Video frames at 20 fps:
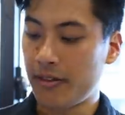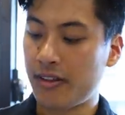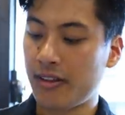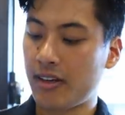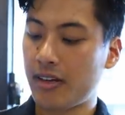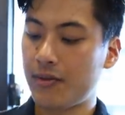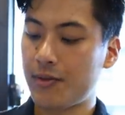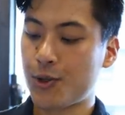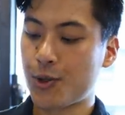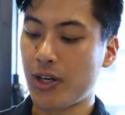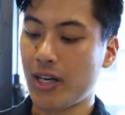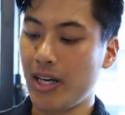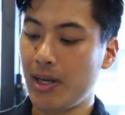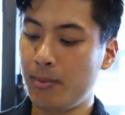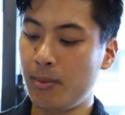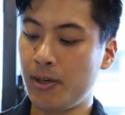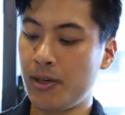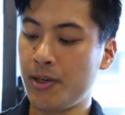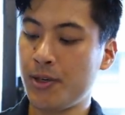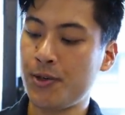do you think of
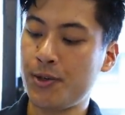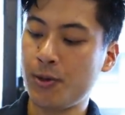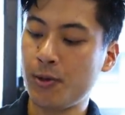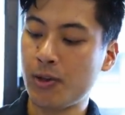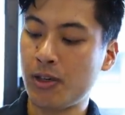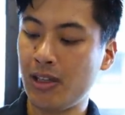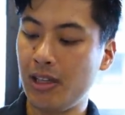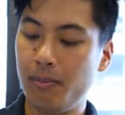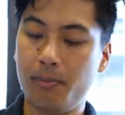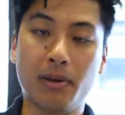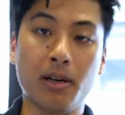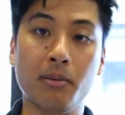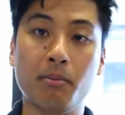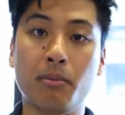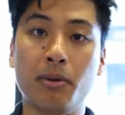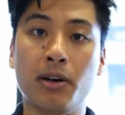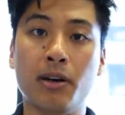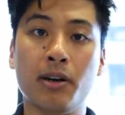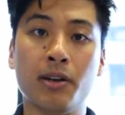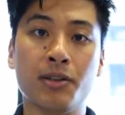tri-bars or clip-on
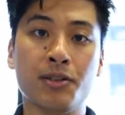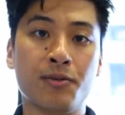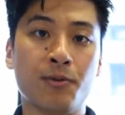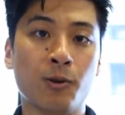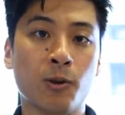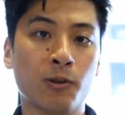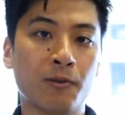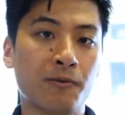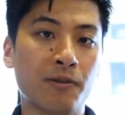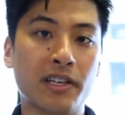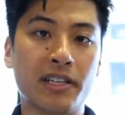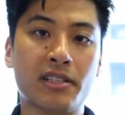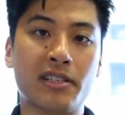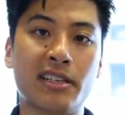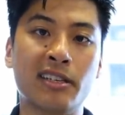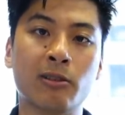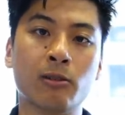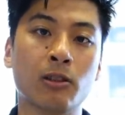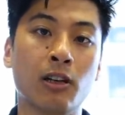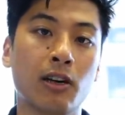bars for fixed
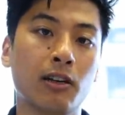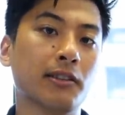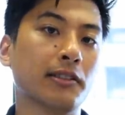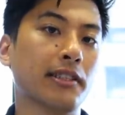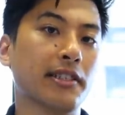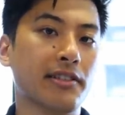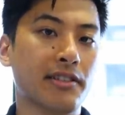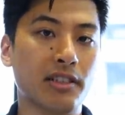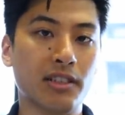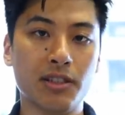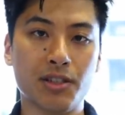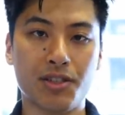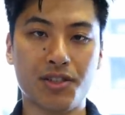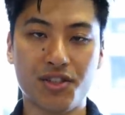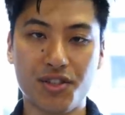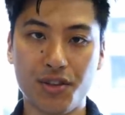gear long-distance